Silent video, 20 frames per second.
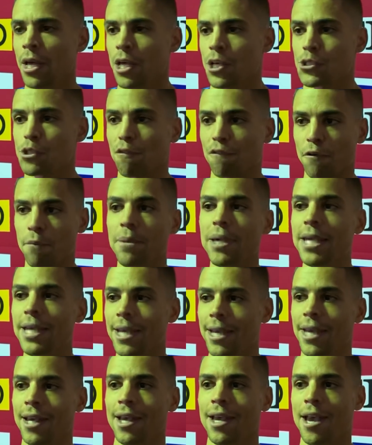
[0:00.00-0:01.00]
So for me,
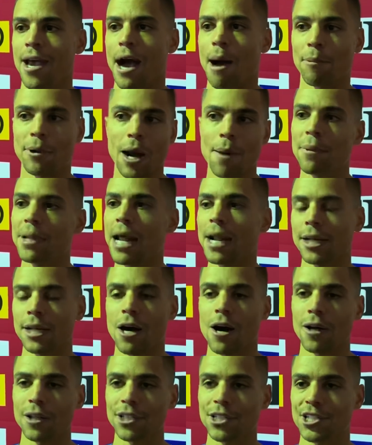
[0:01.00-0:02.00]
I'm coming out of
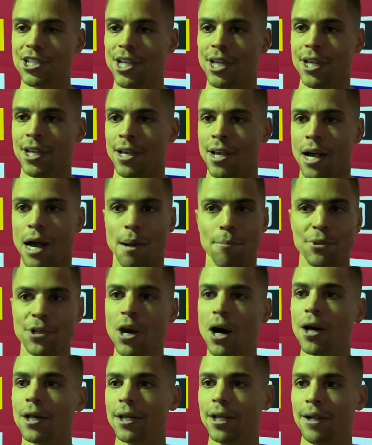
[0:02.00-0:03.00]
college. I'm
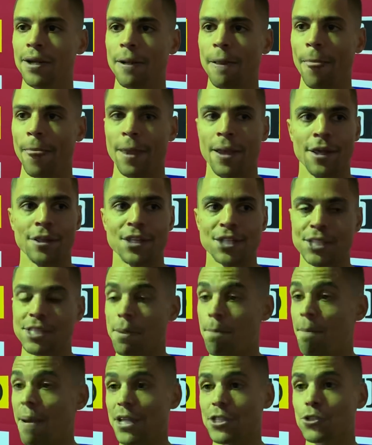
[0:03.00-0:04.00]
young. This is
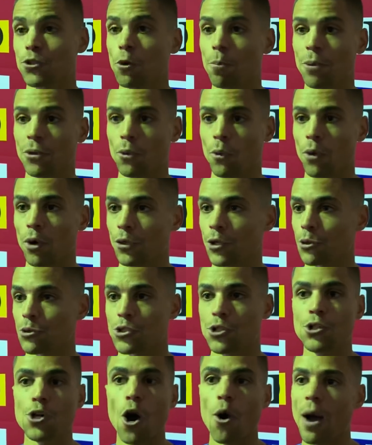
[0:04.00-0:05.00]
the best group in the world. There's
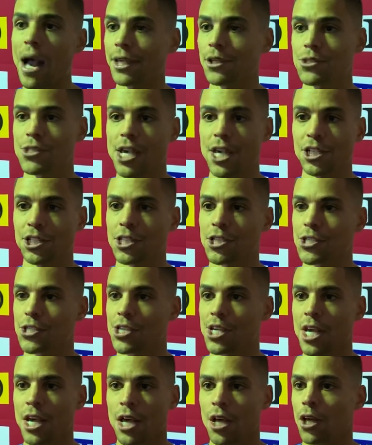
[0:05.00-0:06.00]
no
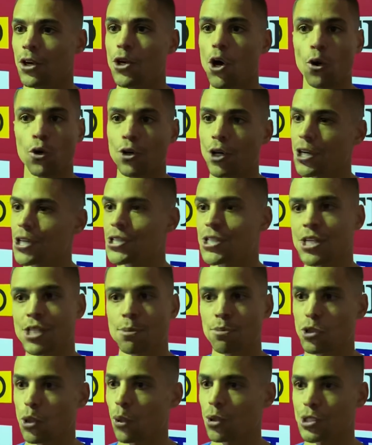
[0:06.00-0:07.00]
accusations, no
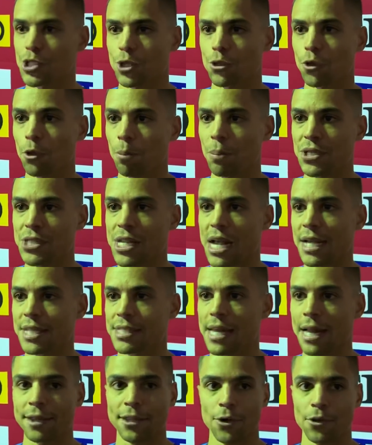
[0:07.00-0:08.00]
criticism towards the group besides
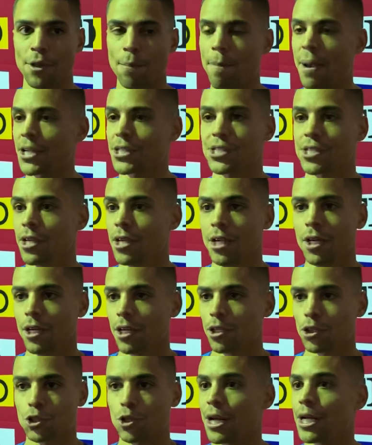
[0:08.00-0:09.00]
that they're the best
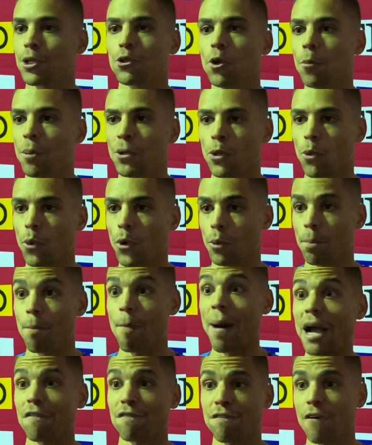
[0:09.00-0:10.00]
training group in the world
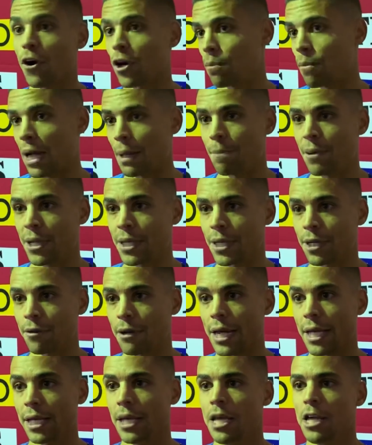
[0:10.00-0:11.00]
far, in my opinion,
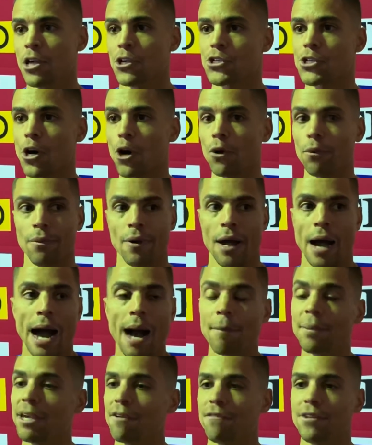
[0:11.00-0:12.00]
right? So
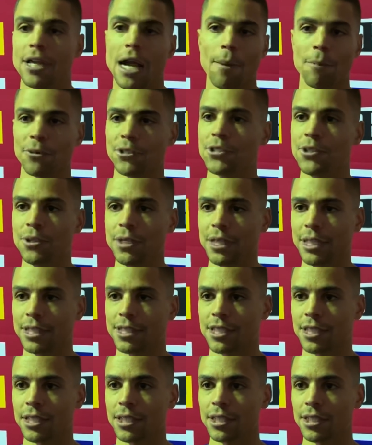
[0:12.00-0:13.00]
I'm given the opportunity
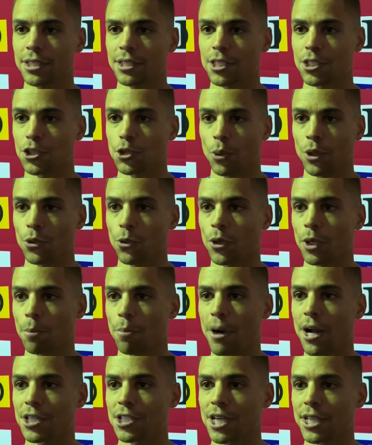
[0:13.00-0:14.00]
to join the Oregon
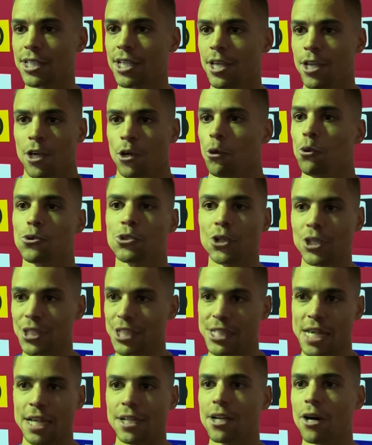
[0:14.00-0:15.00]
Project. Who's going to
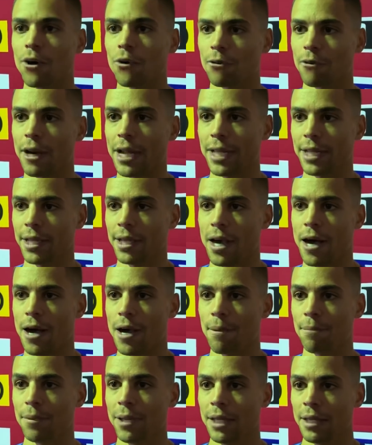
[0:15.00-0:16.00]
say no, right?
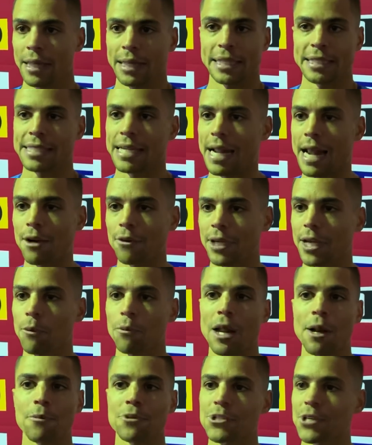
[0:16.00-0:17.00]
Like I said, I don't care
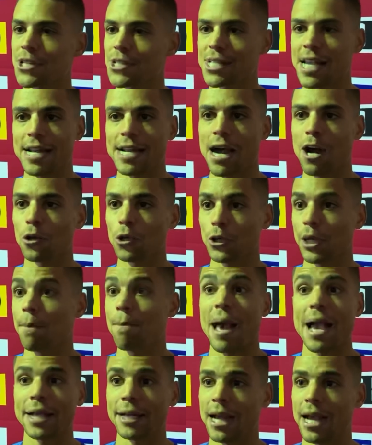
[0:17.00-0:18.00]
what anyone's going to say now, looking
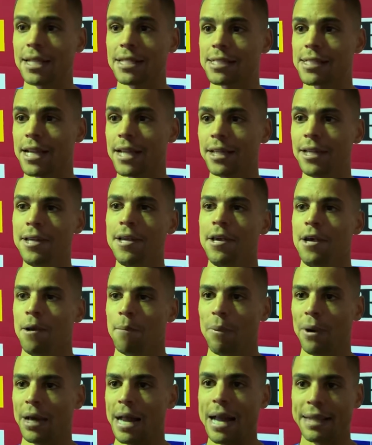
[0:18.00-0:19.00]
back in hindsight,
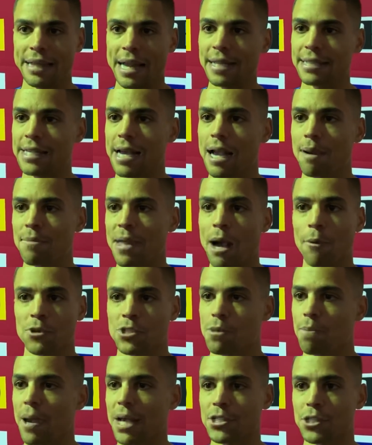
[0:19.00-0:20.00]
but at that time, that was
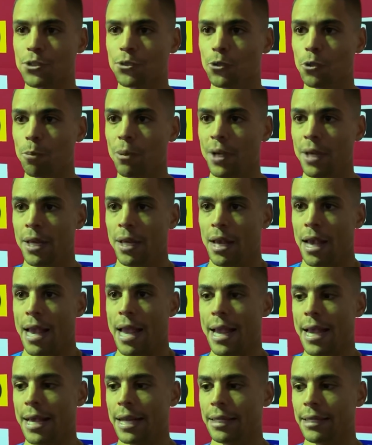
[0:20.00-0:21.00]
the best group.
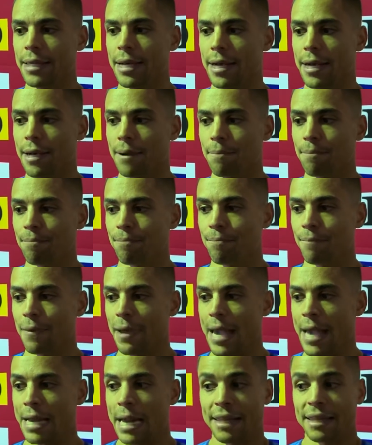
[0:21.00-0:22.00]
And
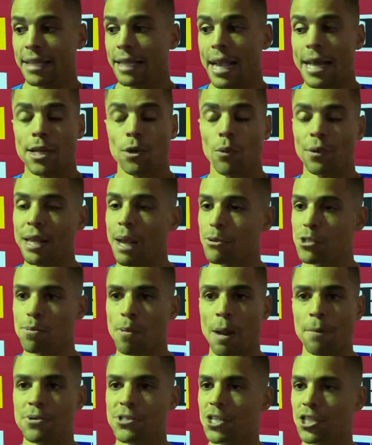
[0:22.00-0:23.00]
I think anyone that was in
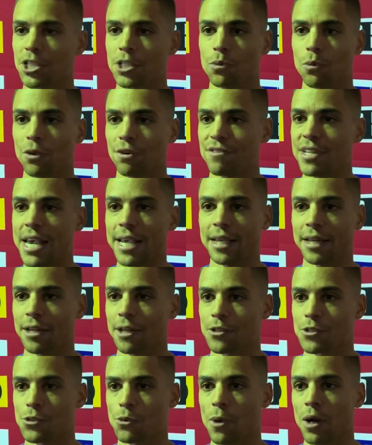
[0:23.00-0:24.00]
my position would have taken
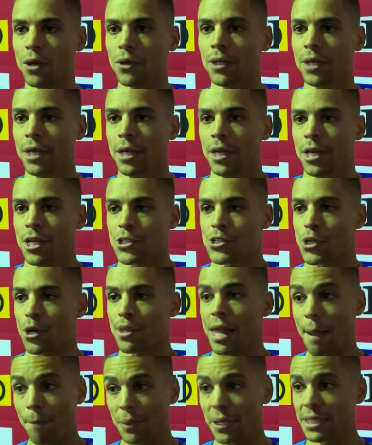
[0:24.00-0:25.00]
it as well. So
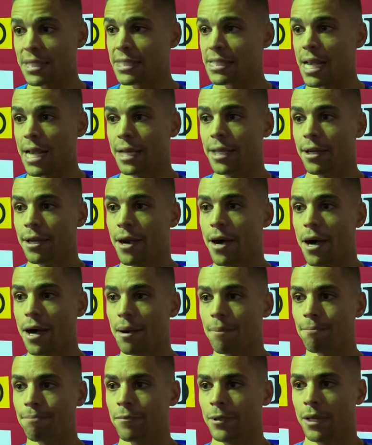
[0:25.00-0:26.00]
that being said,
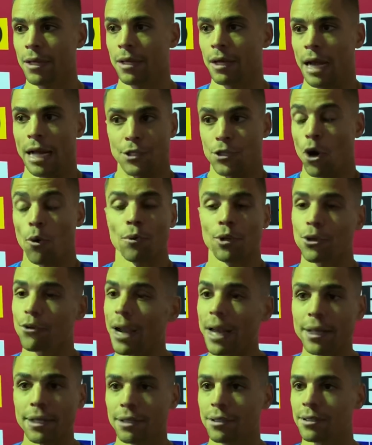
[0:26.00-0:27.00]
I don't
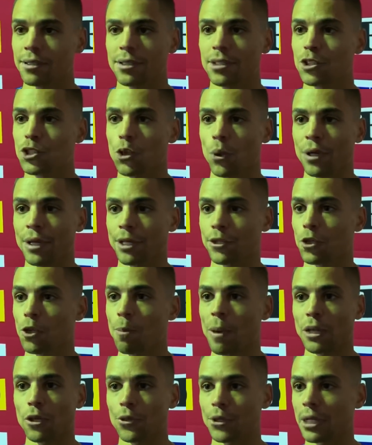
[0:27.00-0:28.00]
regret joining the group.
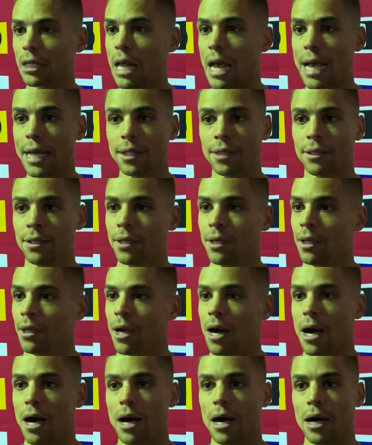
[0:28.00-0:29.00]
I learned a lot
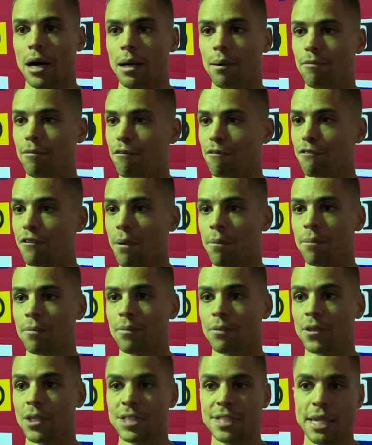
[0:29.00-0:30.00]
from
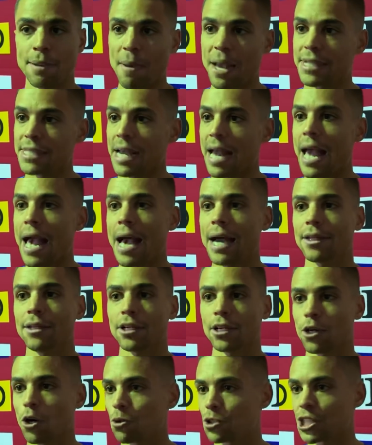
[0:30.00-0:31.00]
the teammates I had, the
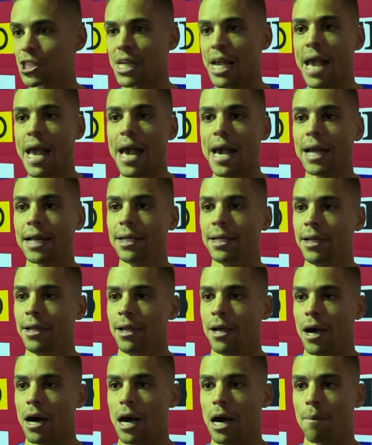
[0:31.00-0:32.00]
coaches I had.
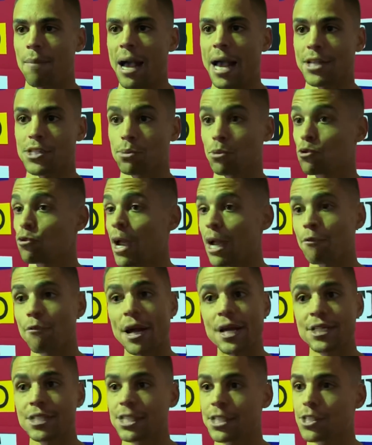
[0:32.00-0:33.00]
I had some great
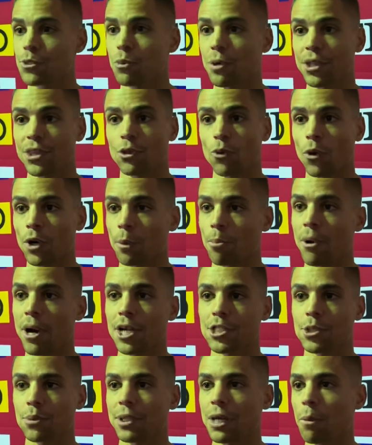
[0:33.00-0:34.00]
races with the Oregon
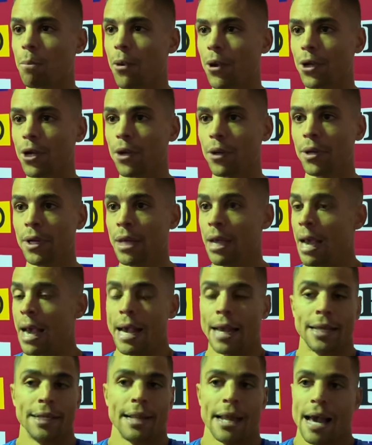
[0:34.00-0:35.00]
Project with Alberto,
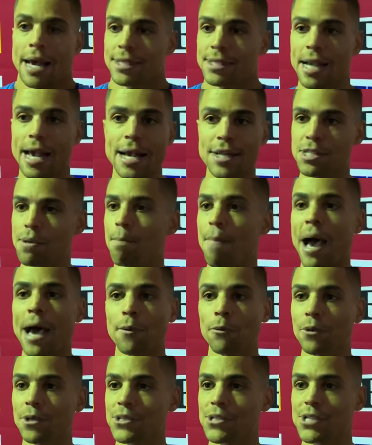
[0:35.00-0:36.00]
and as I had some
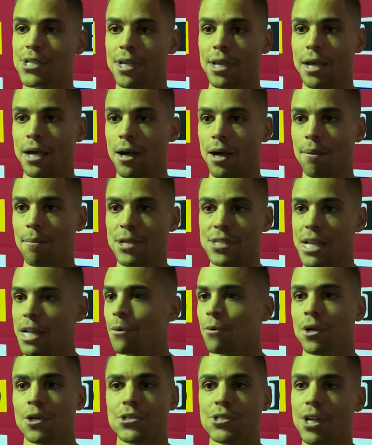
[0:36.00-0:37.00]
bad ones, as
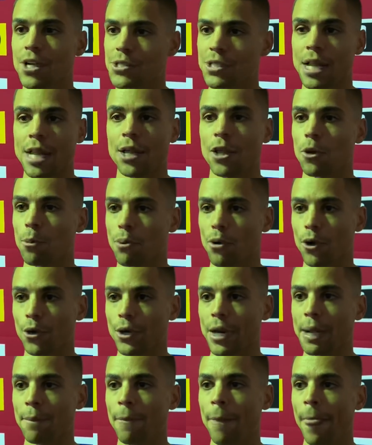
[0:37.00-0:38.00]
anyone else does in any other
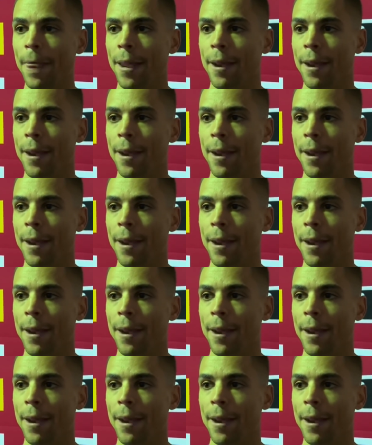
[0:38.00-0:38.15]
program.